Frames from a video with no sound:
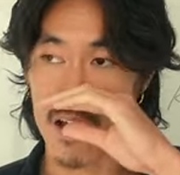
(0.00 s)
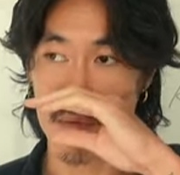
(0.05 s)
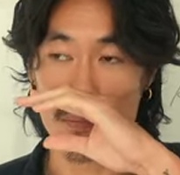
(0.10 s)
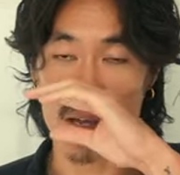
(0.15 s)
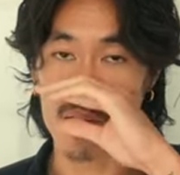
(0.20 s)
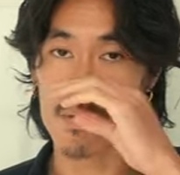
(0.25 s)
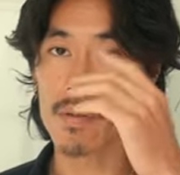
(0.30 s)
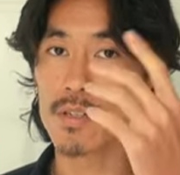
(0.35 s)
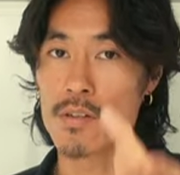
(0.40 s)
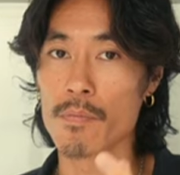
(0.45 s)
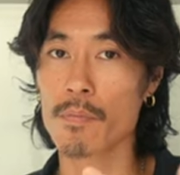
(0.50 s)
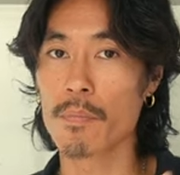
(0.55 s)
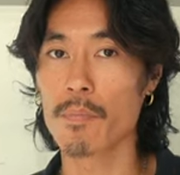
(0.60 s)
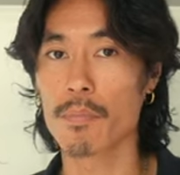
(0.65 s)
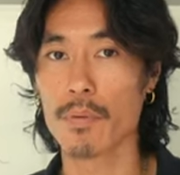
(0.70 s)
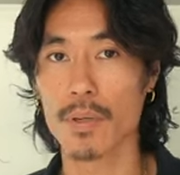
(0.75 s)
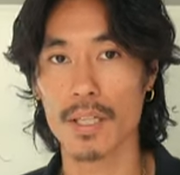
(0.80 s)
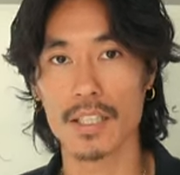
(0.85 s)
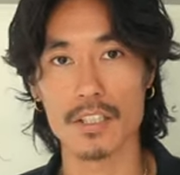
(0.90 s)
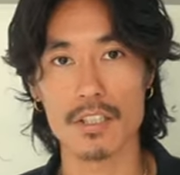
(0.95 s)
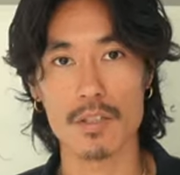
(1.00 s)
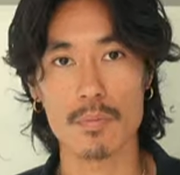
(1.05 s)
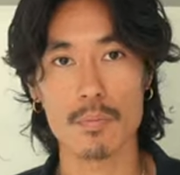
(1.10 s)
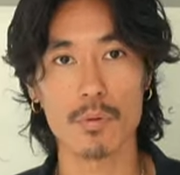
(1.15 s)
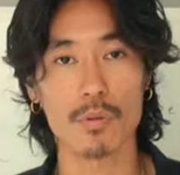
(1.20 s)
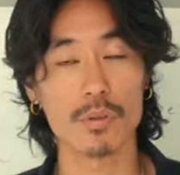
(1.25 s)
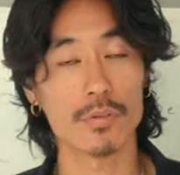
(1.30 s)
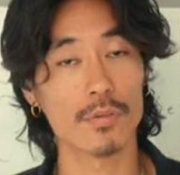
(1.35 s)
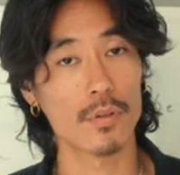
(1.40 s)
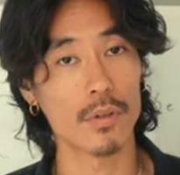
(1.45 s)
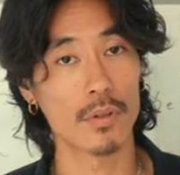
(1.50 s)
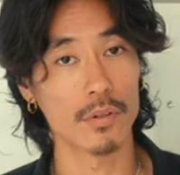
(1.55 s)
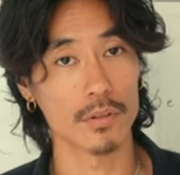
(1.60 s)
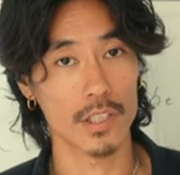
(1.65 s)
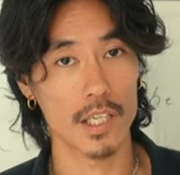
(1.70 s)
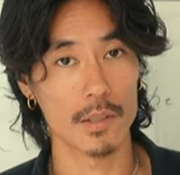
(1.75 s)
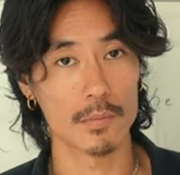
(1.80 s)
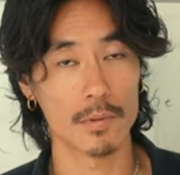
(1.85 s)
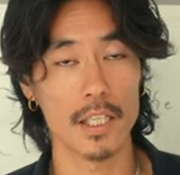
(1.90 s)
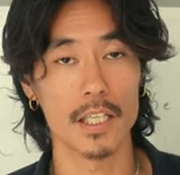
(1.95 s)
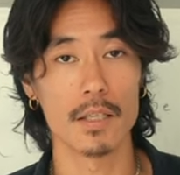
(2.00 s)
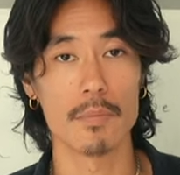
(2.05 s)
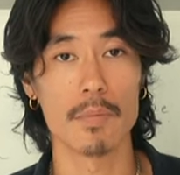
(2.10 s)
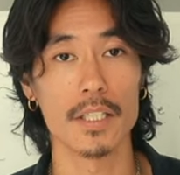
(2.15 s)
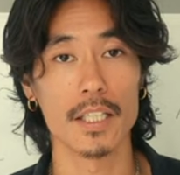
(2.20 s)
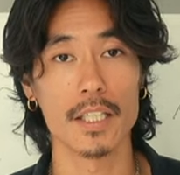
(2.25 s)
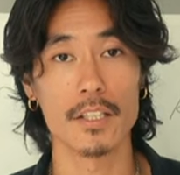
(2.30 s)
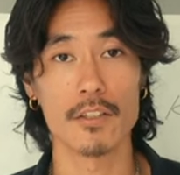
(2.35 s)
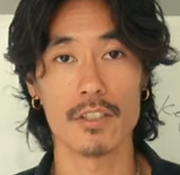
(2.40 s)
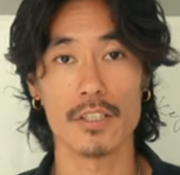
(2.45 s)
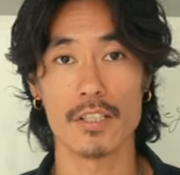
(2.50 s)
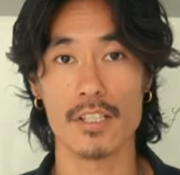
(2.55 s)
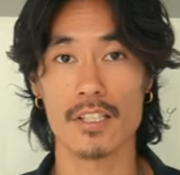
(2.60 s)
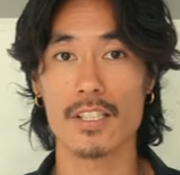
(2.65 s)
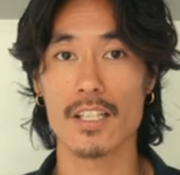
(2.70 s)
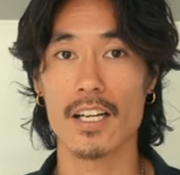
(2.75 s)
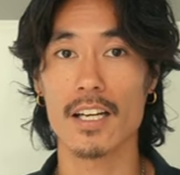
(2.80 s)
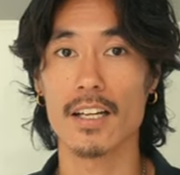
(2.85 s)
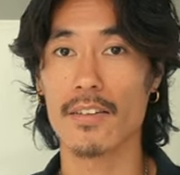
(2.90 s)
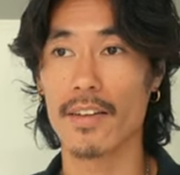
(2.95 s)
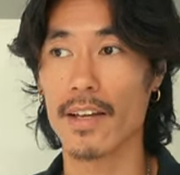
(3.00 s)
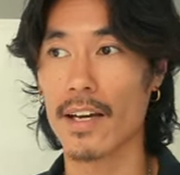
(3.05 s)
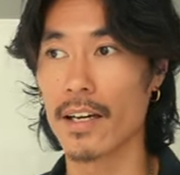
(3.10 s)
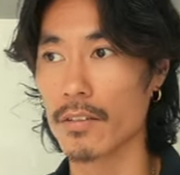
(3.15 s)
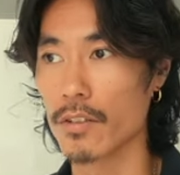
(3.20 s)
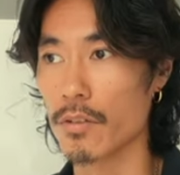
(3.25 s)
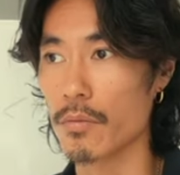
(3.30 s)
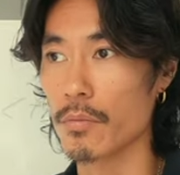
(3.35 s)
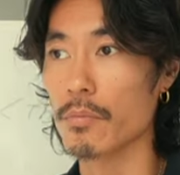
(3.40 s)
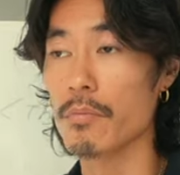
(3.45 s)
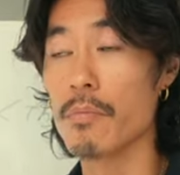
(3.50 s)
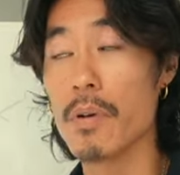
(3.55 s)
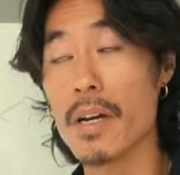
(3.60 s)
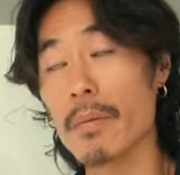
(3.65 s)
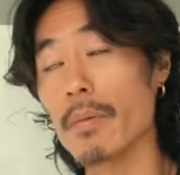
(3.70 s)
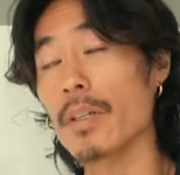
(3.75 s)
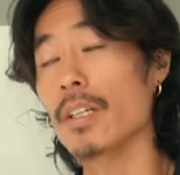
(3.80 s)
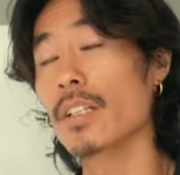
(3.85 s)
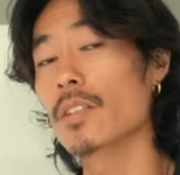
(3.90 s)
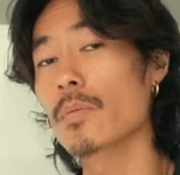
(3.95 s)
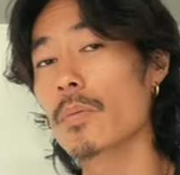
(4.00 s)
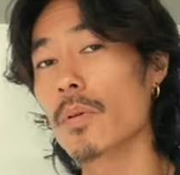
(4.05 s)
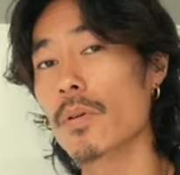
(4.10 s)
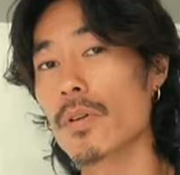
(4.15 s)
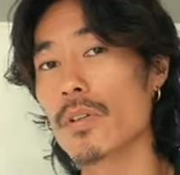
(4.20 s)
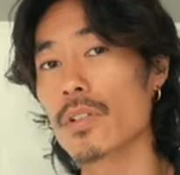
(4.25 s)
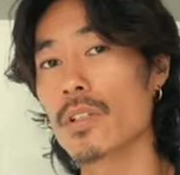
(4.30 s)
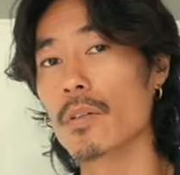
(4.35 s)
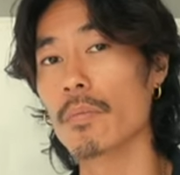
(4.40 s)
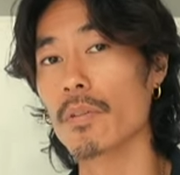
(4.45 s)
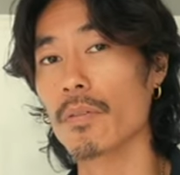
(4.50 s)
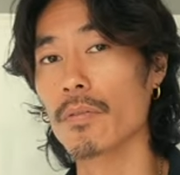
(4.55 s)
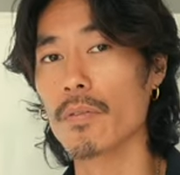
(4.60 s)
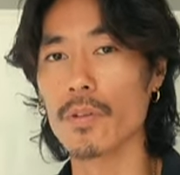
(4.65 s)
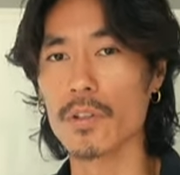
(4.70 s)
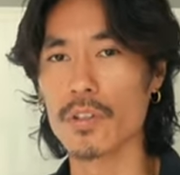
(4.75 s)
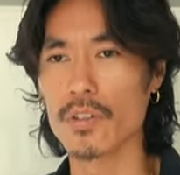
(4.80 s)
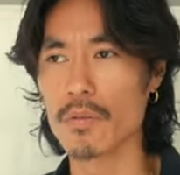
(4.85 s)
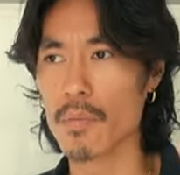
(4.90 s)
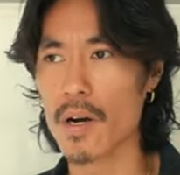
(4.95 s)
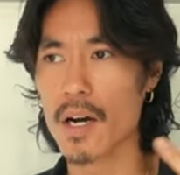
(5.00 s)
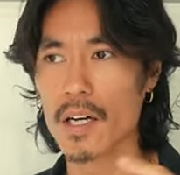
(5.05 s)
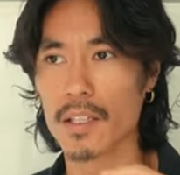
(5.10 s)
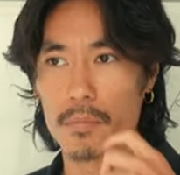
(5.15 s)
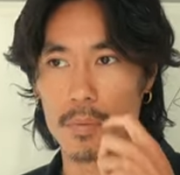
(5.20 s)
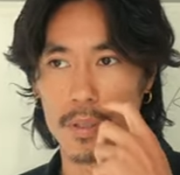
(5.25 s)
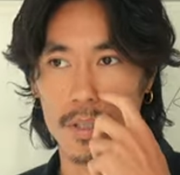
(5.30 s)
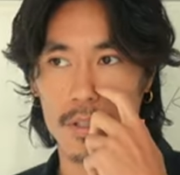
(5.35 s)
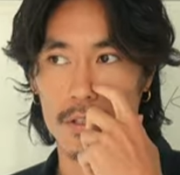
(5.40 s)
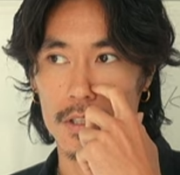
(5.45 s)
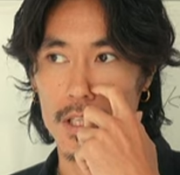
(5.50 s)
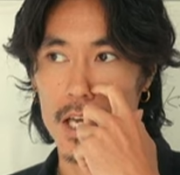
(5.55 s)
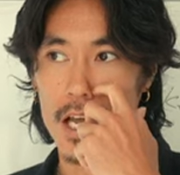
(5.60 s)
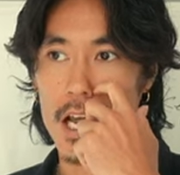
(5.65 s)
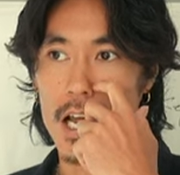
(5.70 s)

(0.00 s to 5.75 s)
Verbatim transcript: Maybe you played sports for a long time like me, and you understand that. You maybe experienced that before in your mind, because